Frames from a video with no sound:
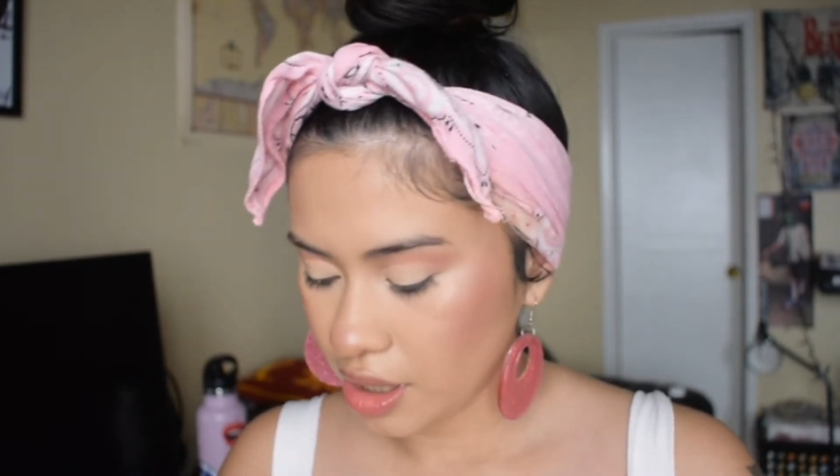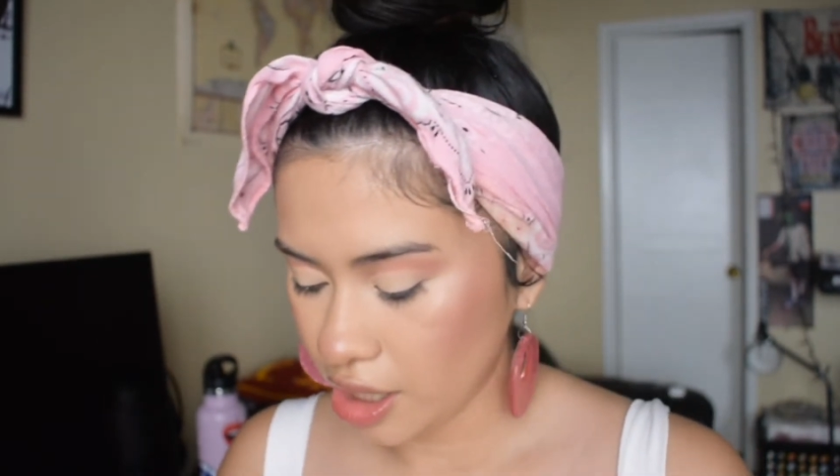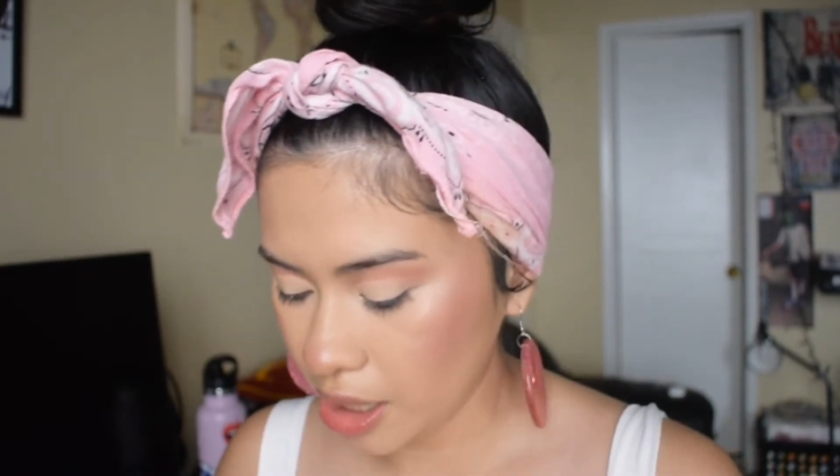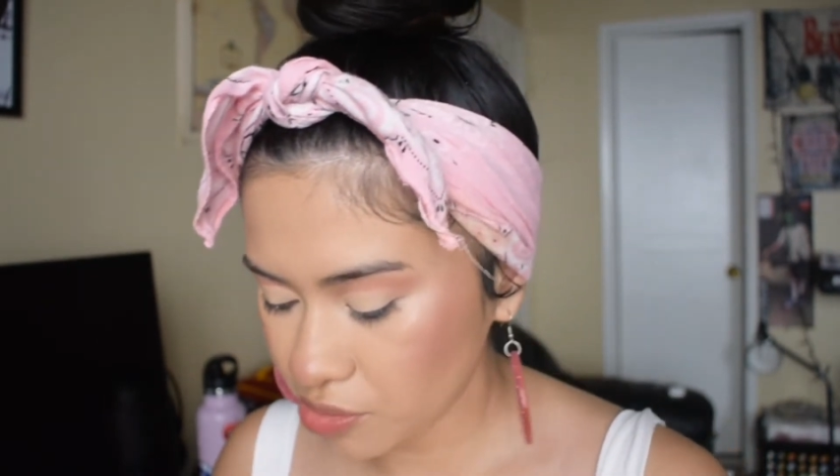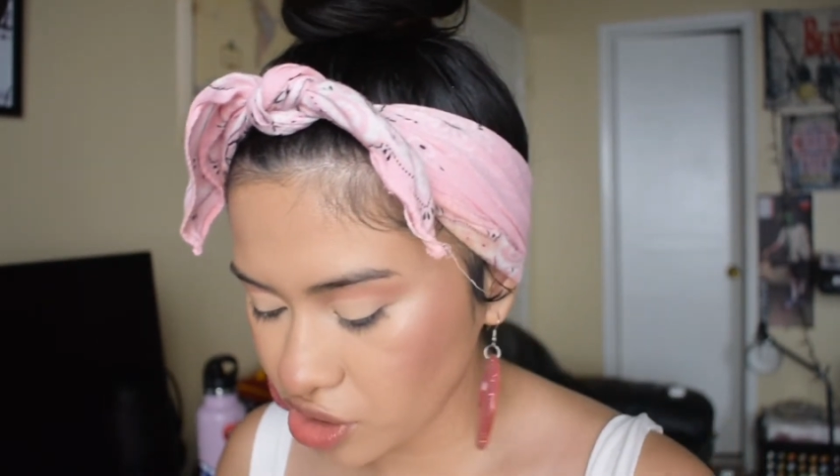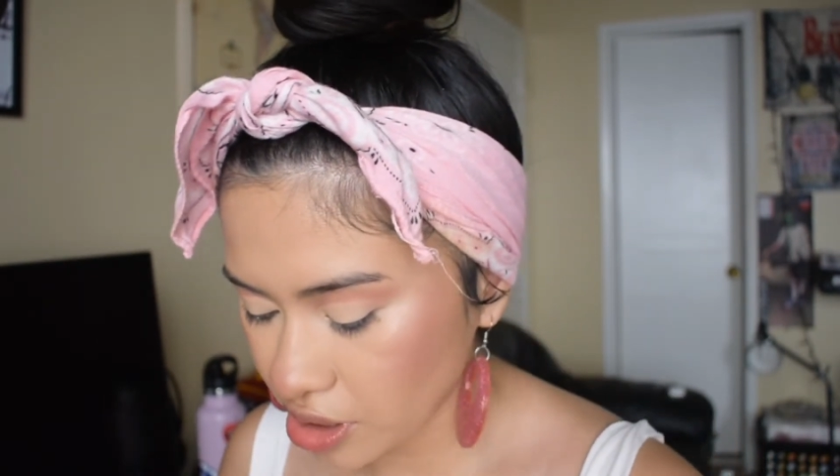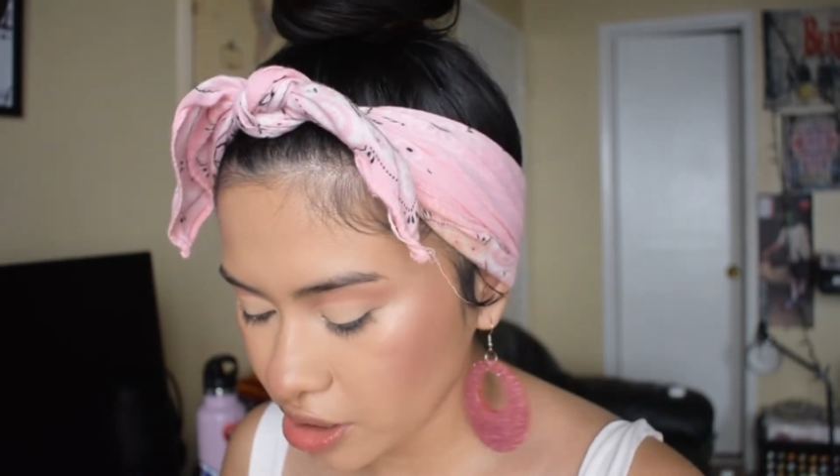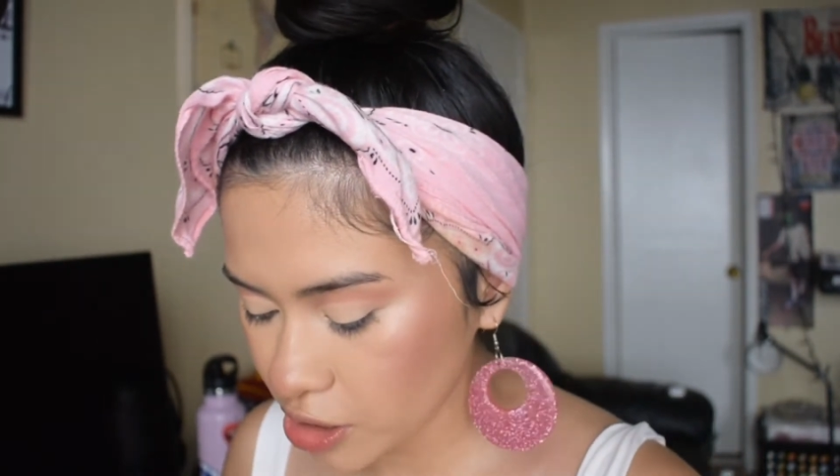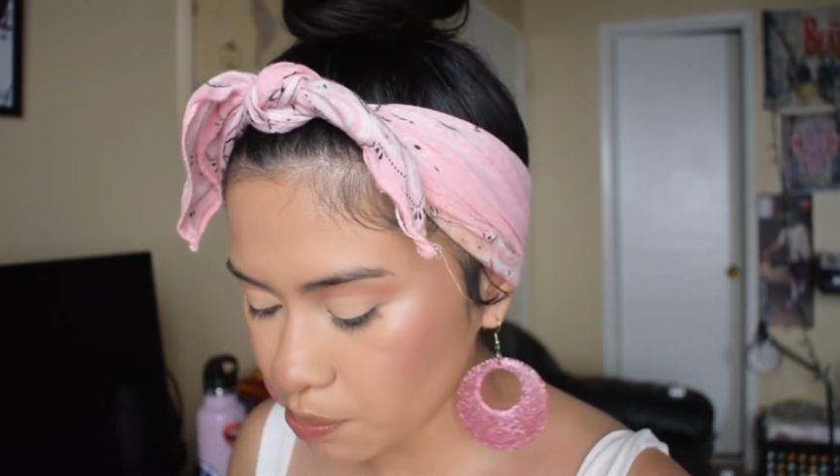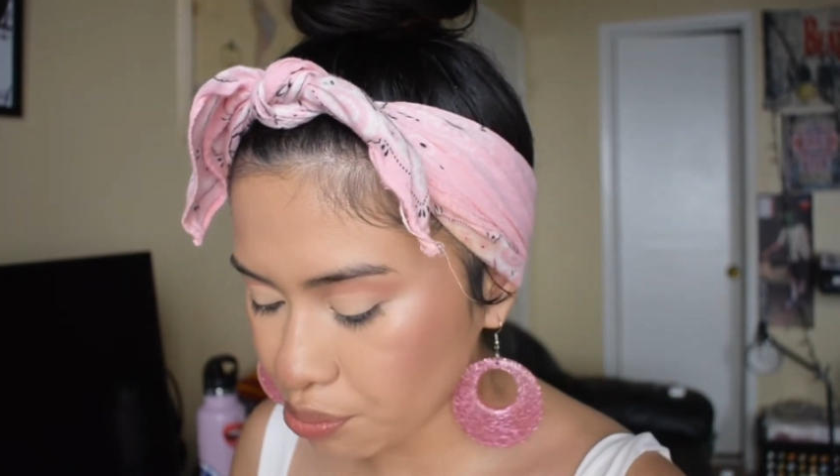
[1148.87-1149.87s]
And I'm just going to
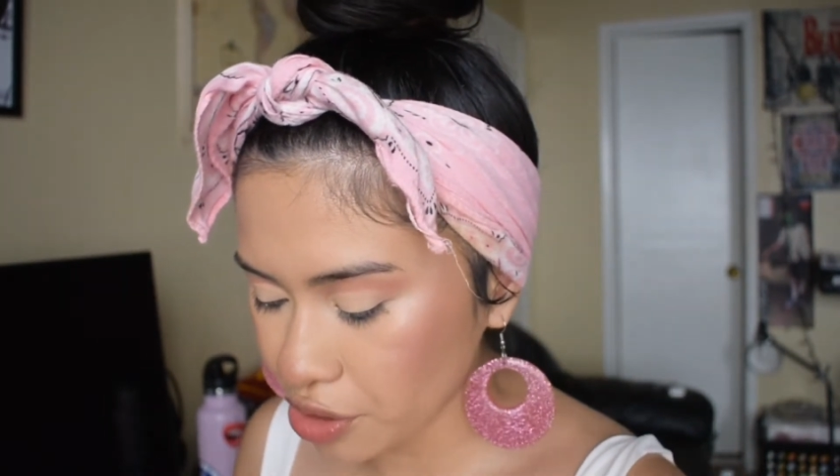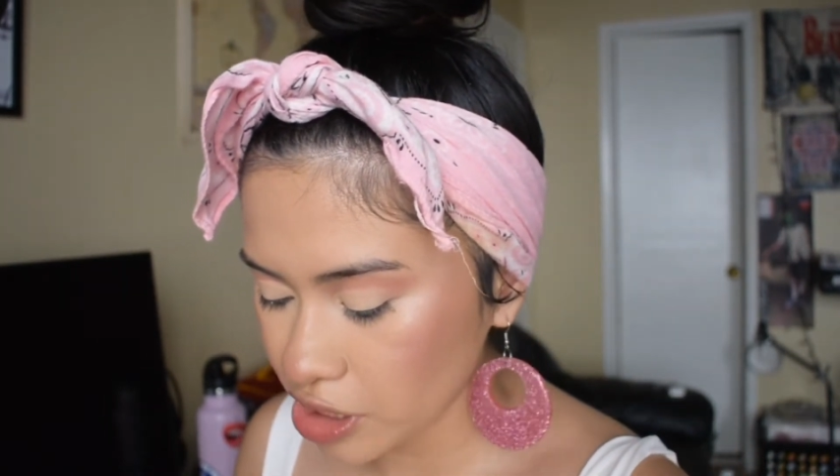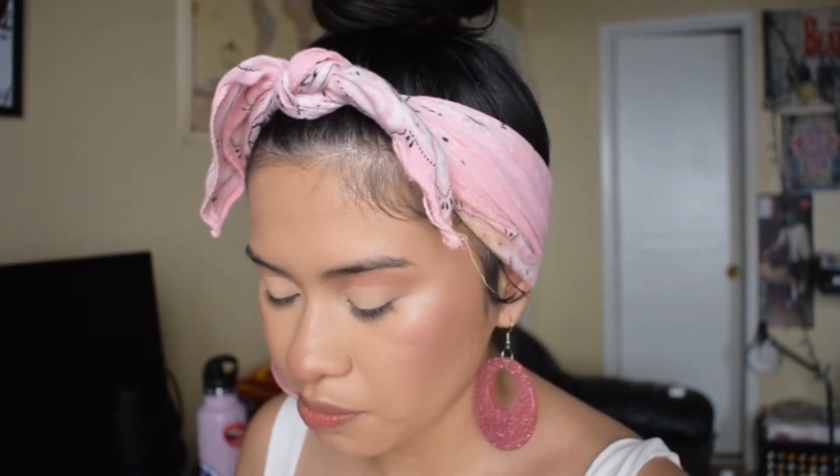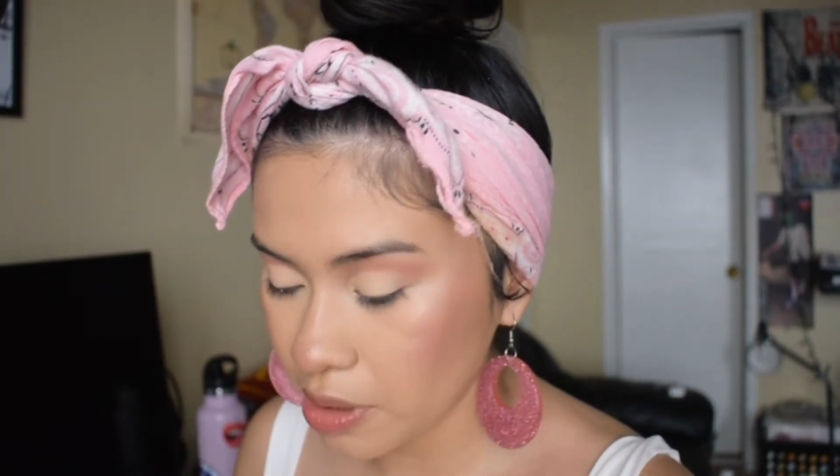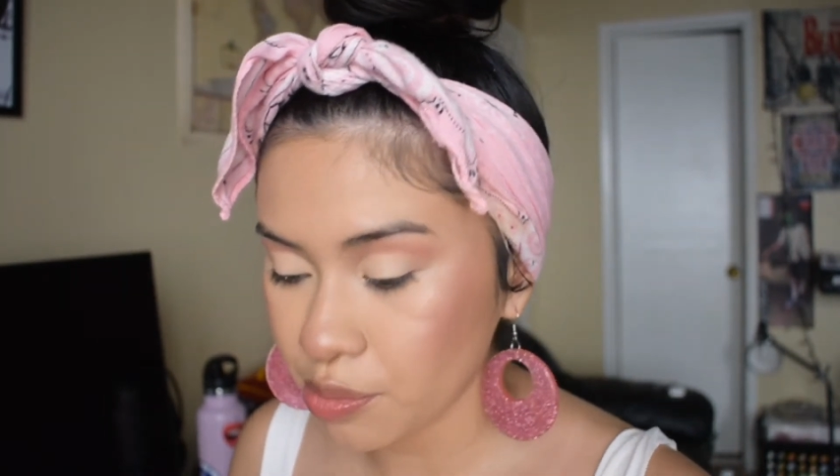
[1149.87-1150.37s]
spritz my